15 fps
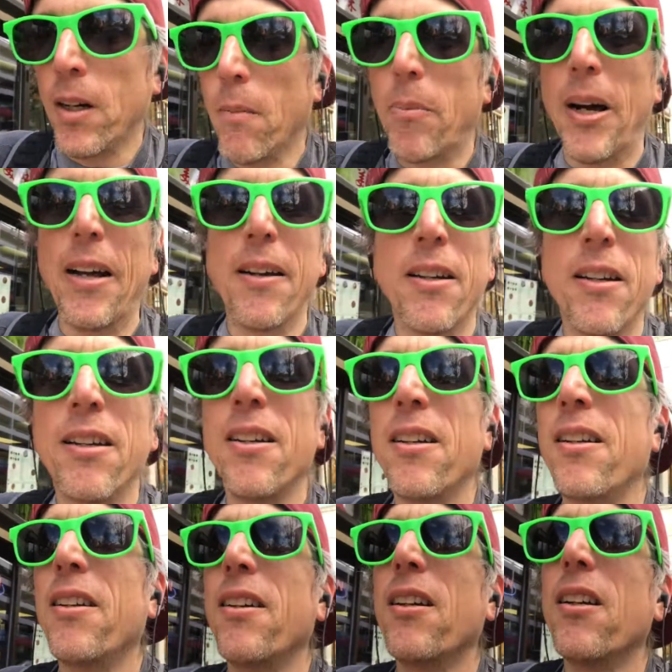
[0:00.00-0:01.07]
But
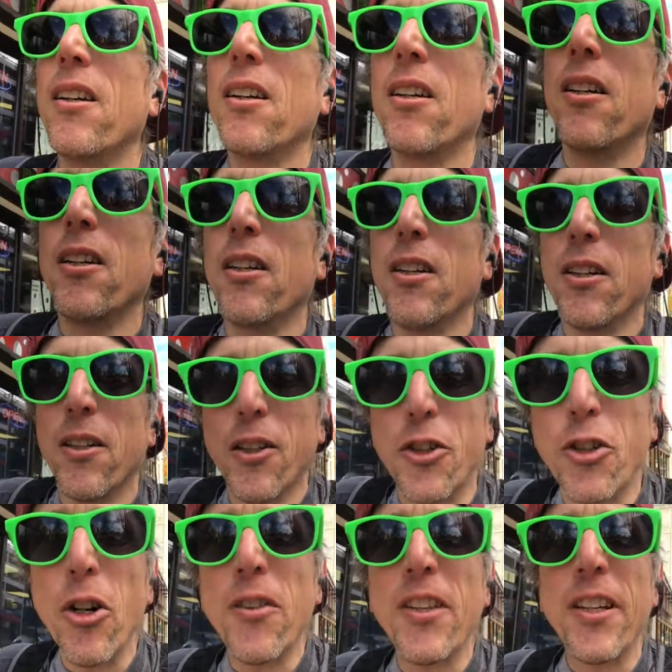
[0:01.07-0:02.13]
the
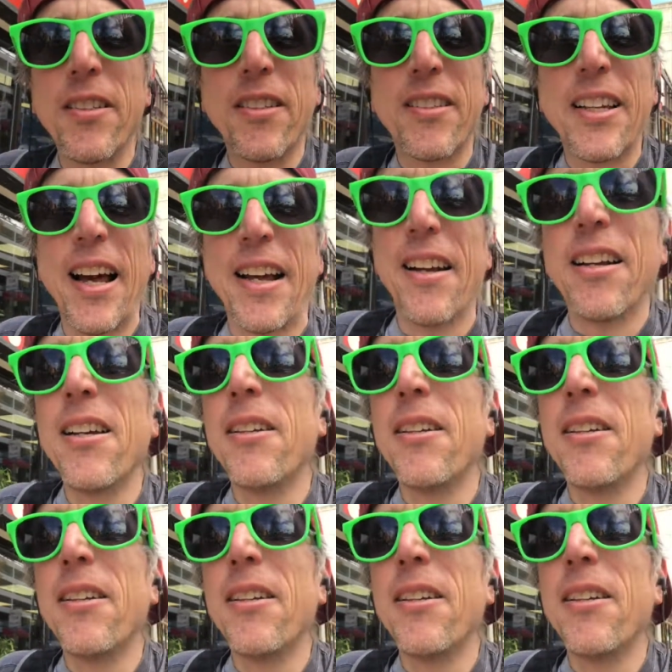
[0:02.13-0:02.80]
truth is, is that